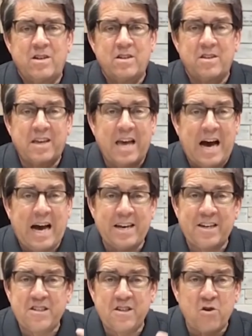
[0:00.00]
to the
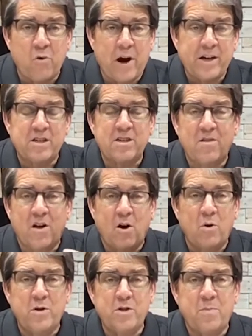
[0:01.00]
guidance and direction of the
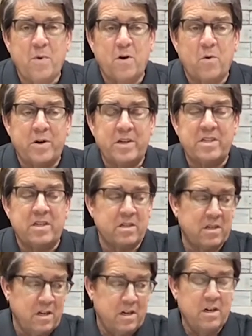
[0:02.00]
Holy Spirit when he
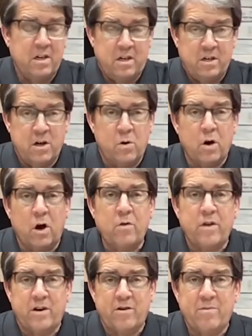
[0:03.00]
says, don't go
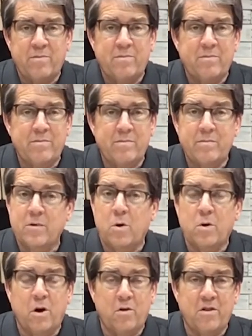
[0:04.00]
there.
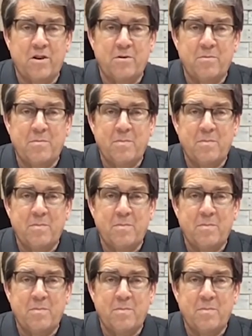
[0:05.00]
Don't go there.